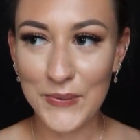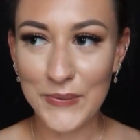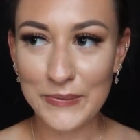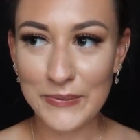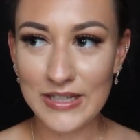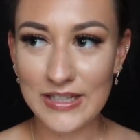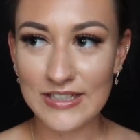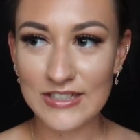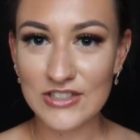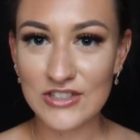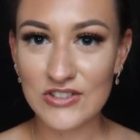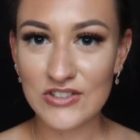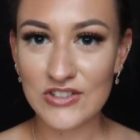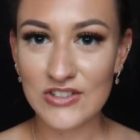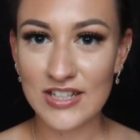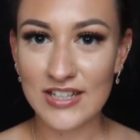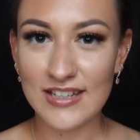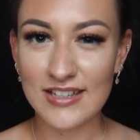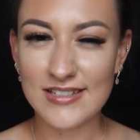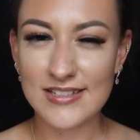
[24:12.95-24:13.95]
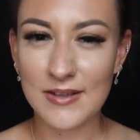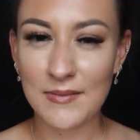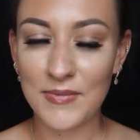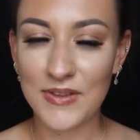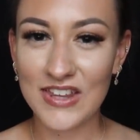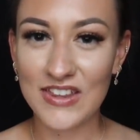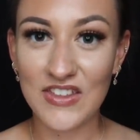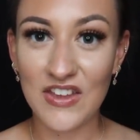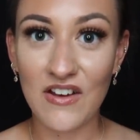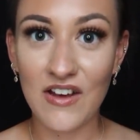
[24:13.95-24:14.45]
which is
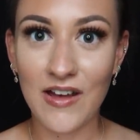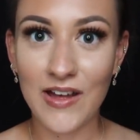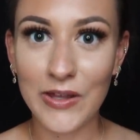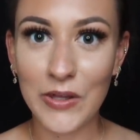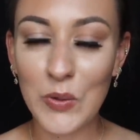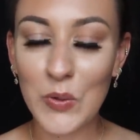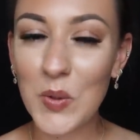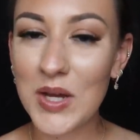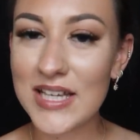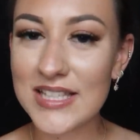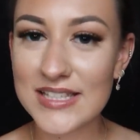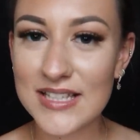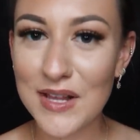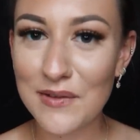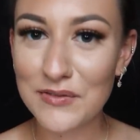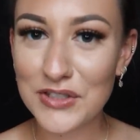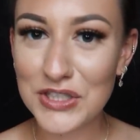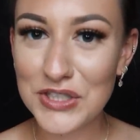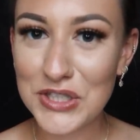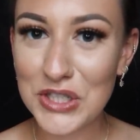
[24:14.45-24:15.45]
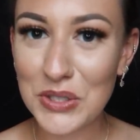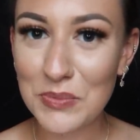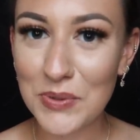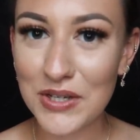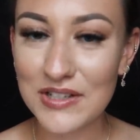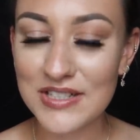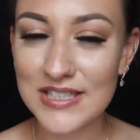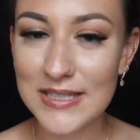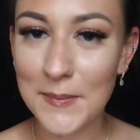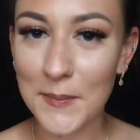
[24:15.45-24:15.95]
something that I always love to do
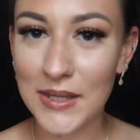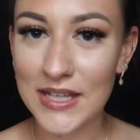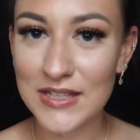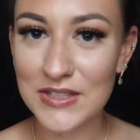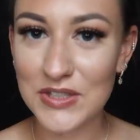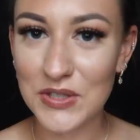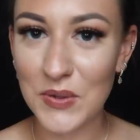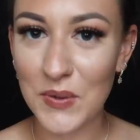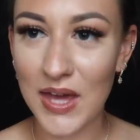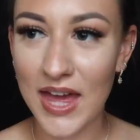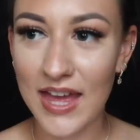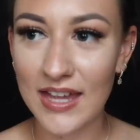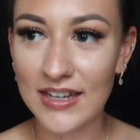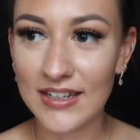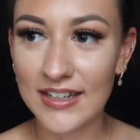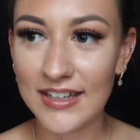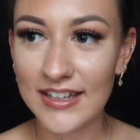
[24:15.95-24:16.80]
because it means you get